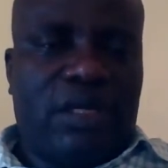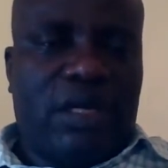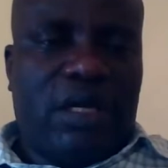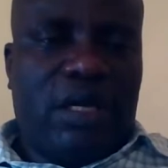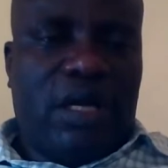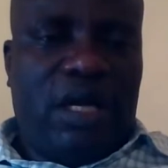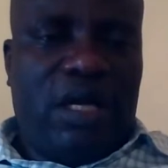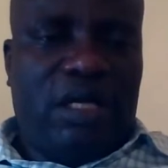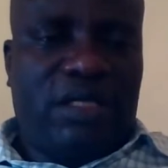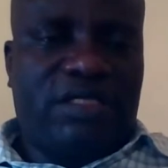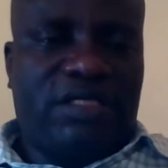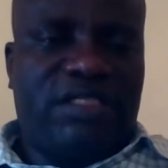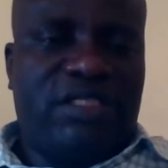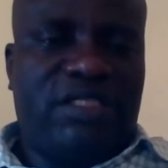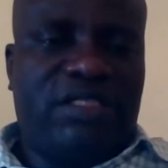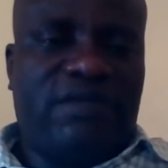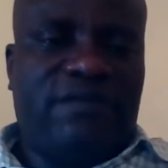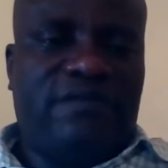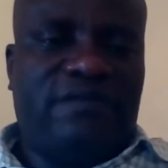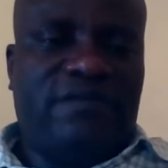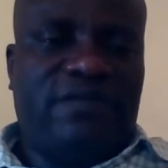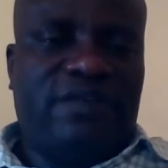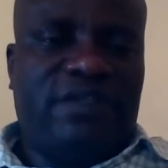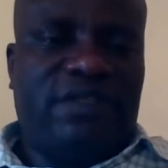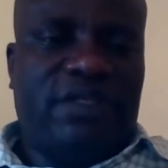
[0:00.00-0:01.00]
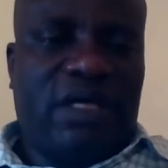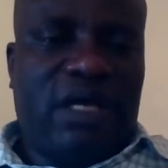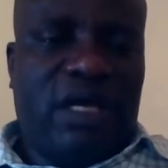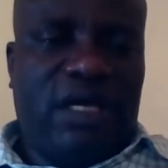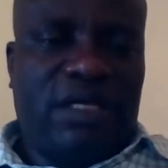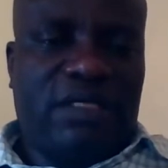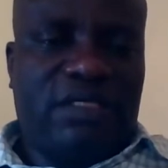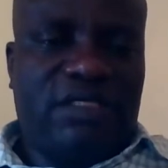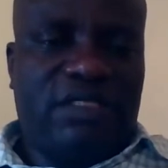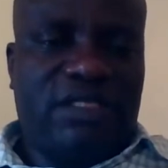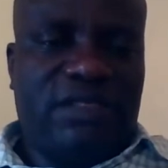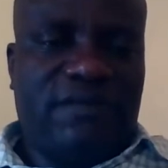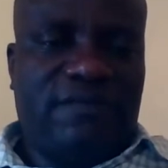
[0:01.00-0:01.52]
active, in
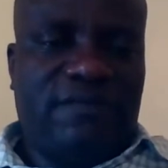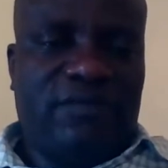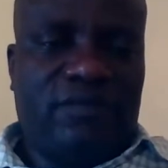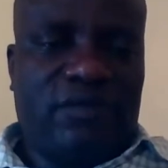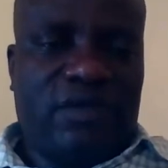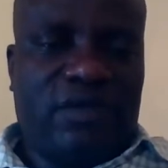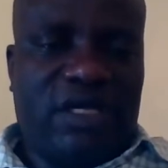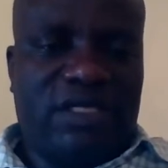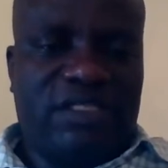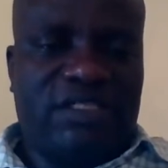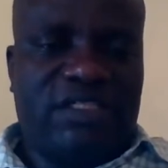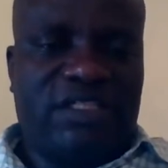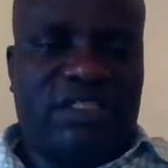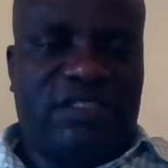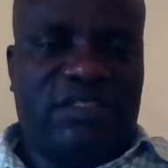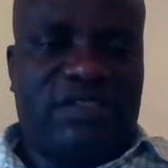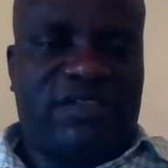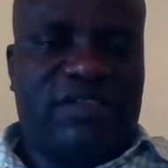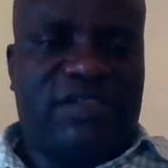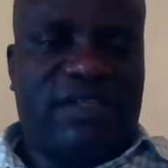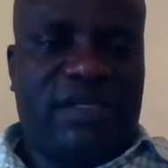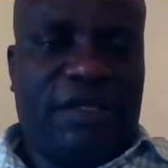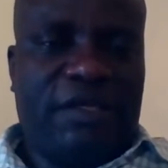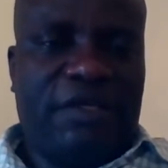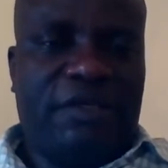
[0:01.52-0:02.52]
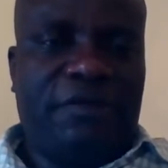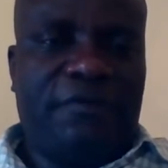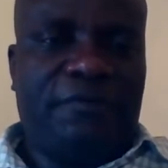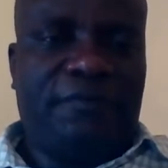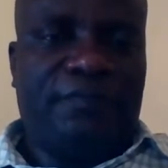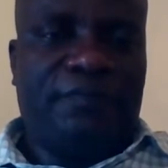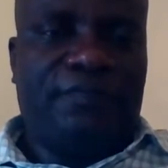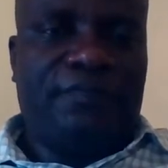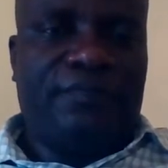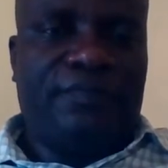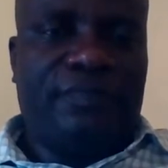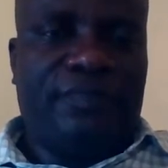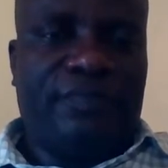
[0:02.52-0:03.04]
active you can
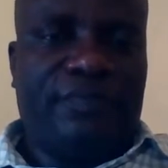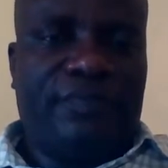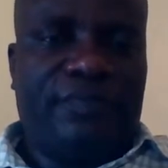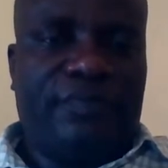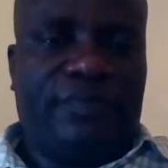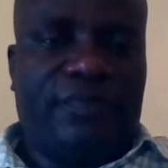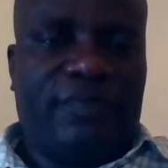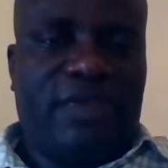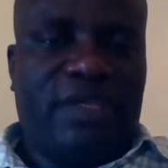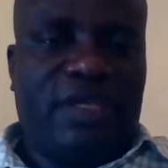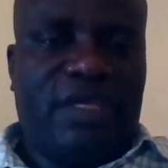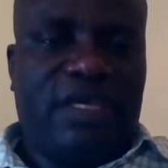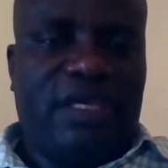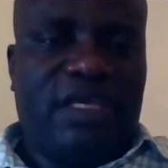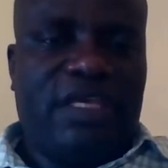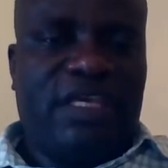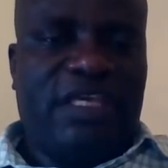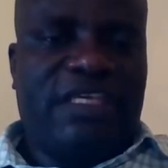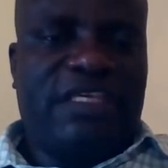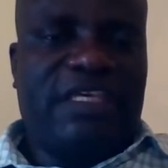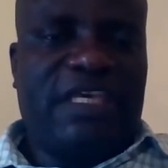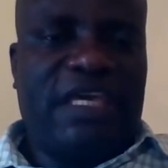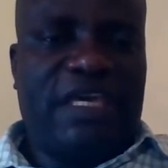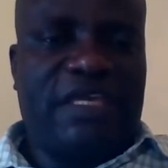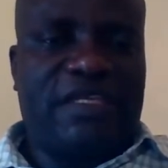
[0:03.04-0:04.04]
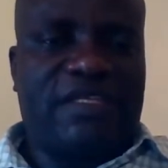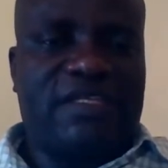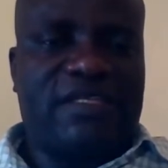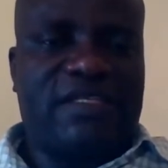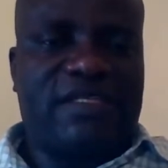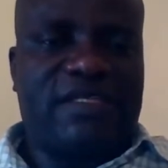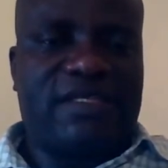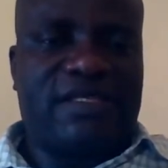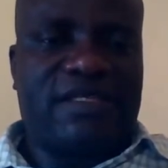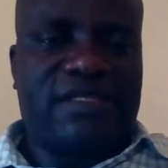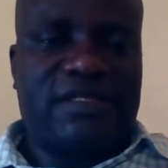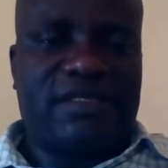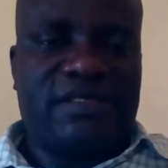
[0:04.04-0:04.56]
say
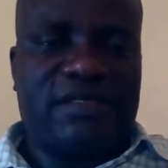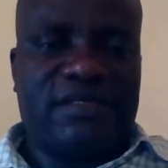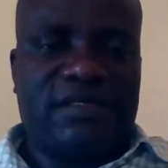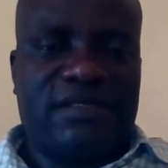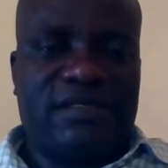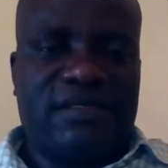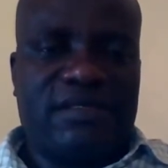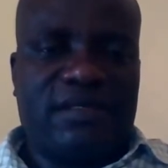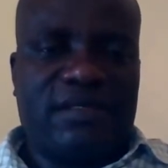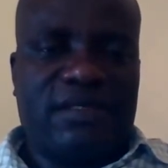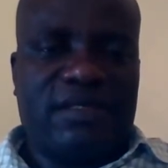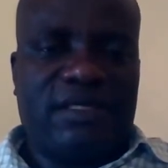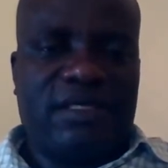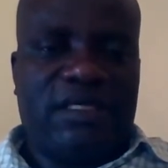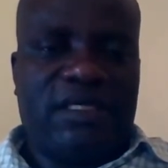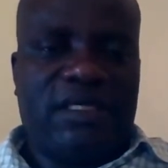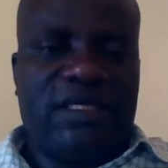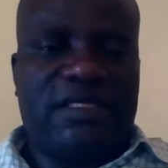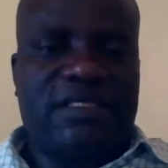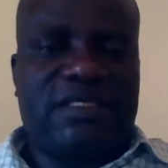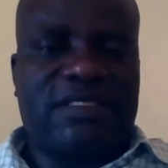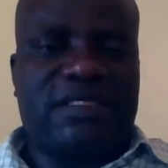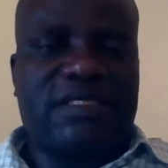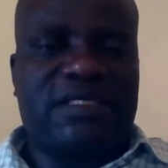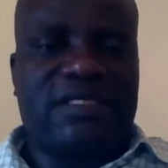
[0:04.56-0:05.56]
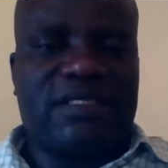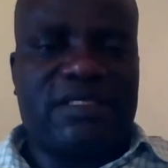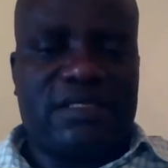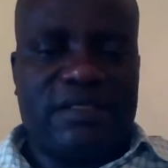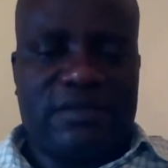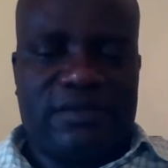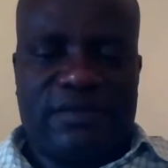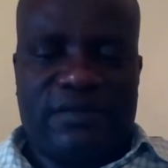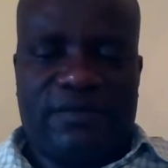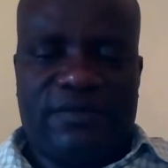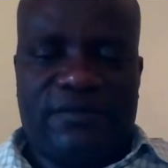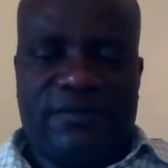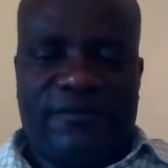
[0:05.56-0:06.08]
cats eat
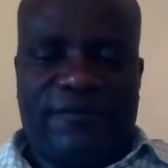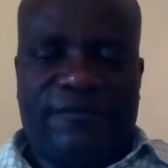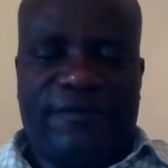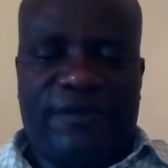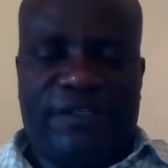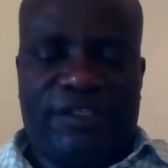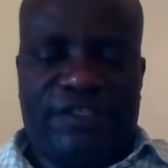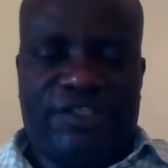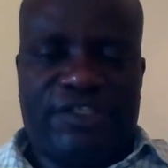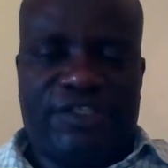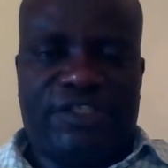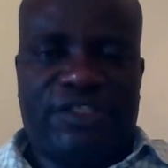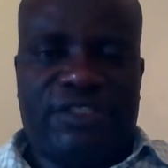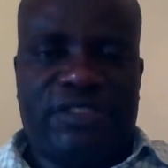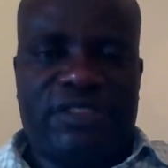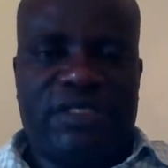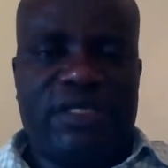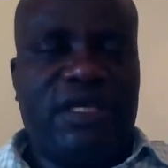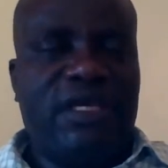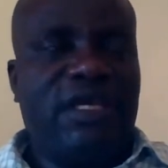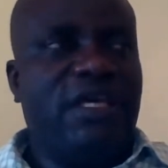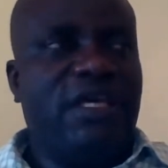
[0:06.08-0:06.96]
fish.